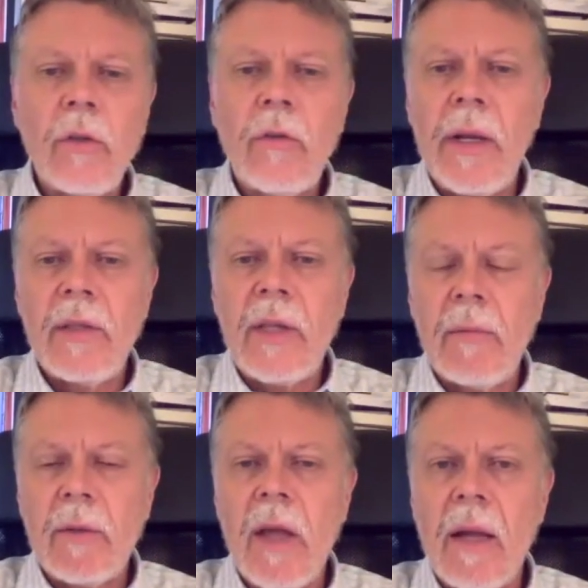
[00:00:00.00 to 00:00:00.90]
great insight
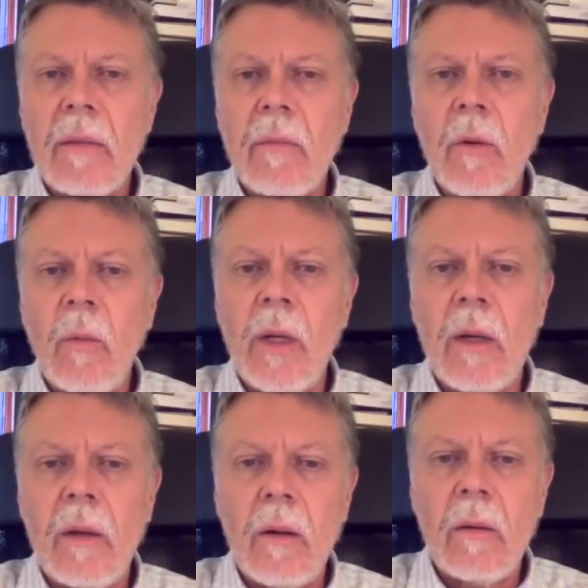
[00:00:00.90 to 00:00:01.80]
was not what we
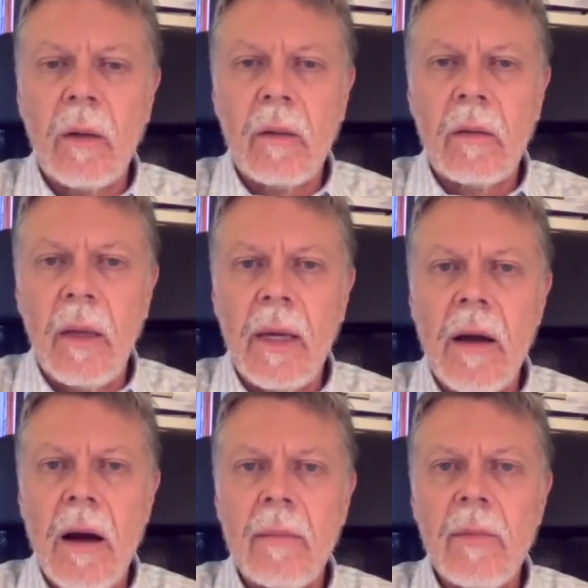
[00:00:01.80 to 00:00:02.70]

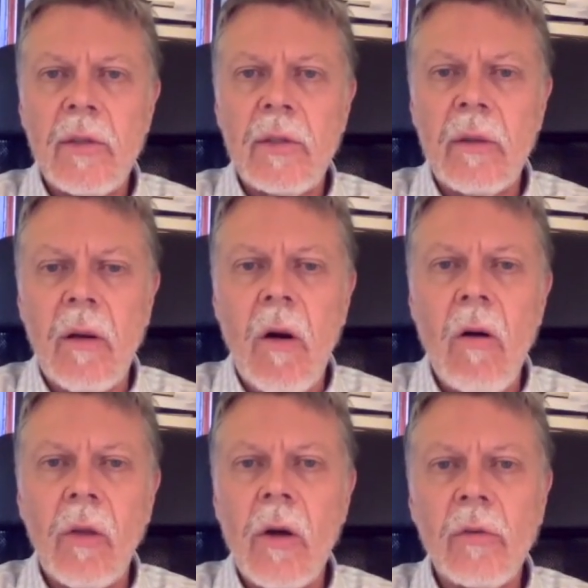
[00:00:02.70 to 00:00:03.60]
economists call
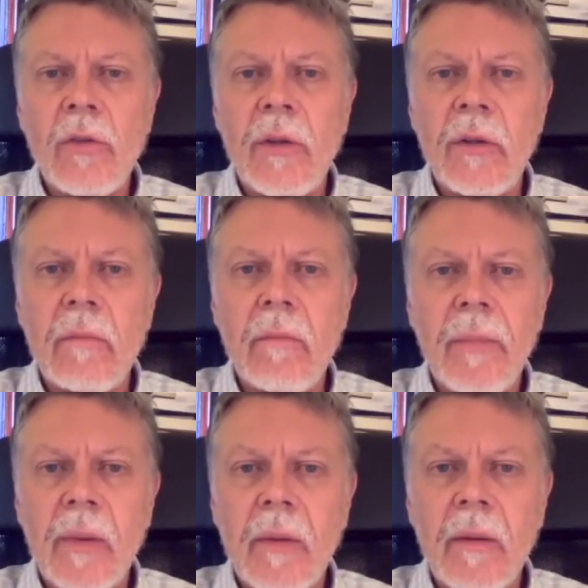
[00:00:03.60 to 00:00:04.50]
the Coase theorem.
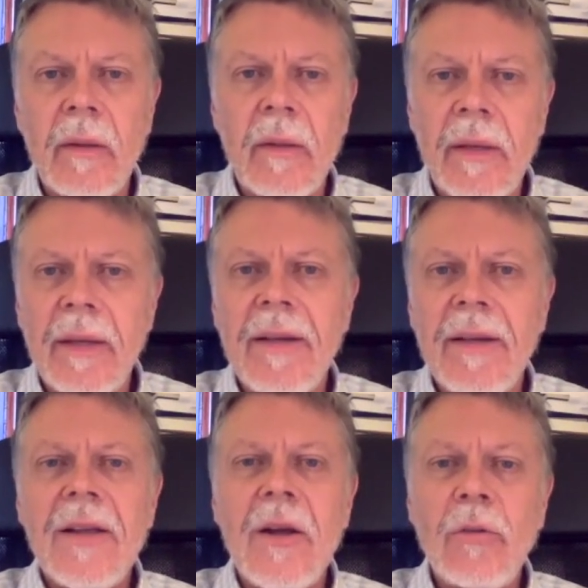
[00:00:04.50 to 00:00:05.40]

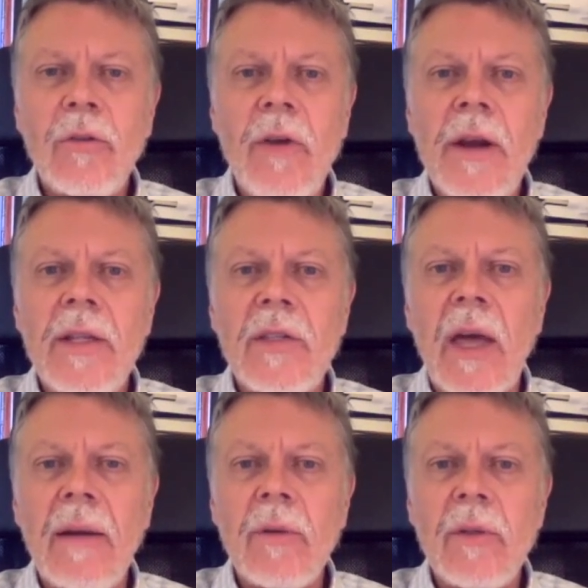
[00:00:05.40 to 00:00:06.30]
Coase's great
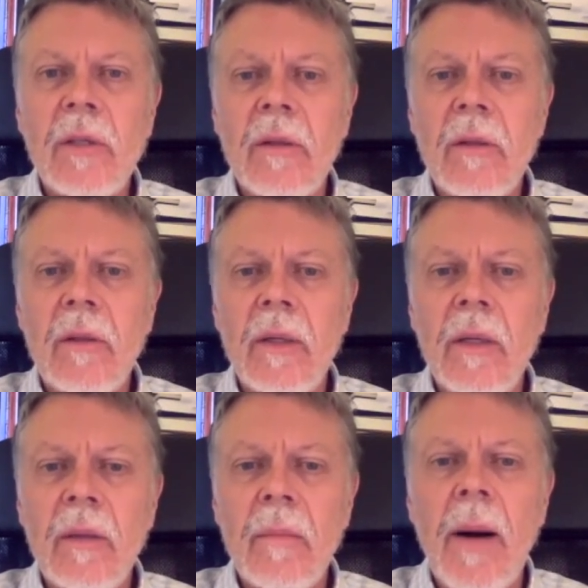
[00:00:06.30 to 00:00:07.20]
insight was the
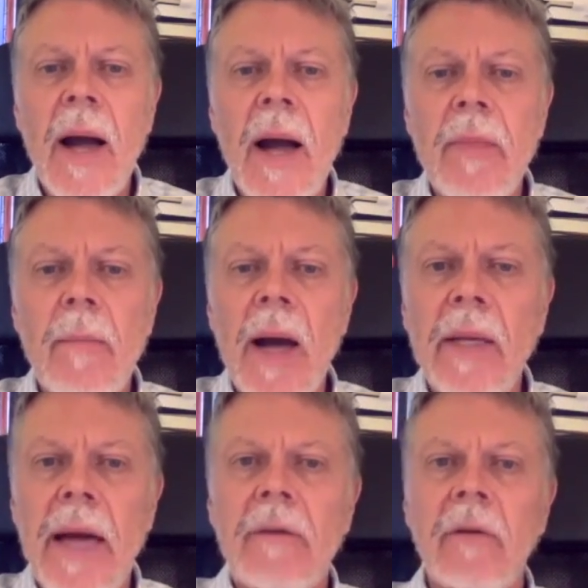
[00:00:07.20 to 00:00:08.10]

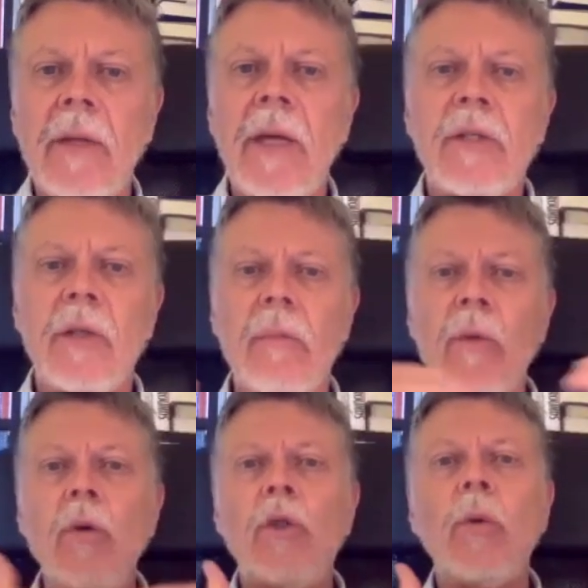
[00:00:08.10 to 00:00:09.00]
bilateral nature, the
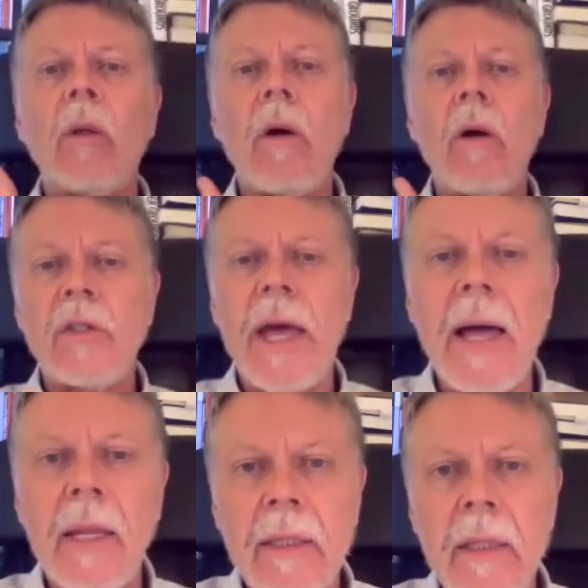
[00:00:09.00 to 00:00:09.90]
mutual
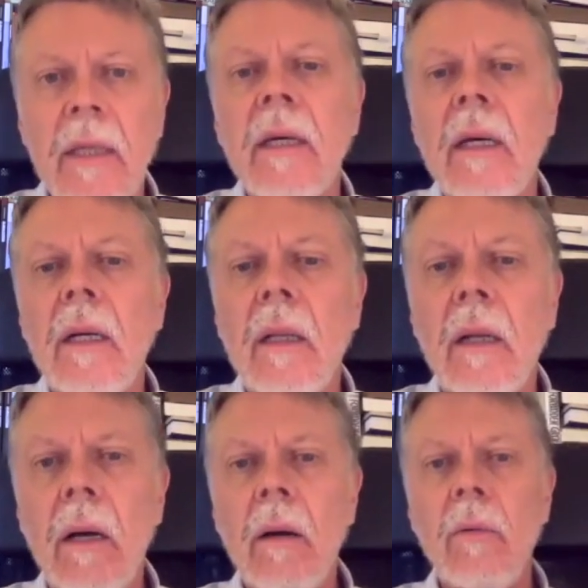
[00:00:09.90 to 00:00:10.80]
causality
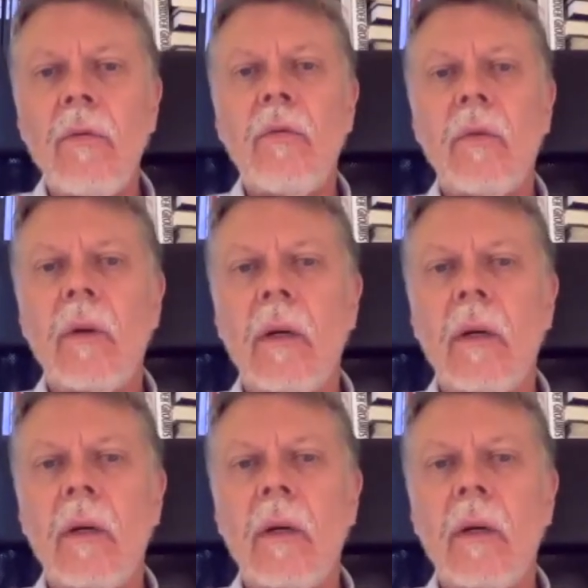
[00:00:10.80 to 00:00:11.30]
of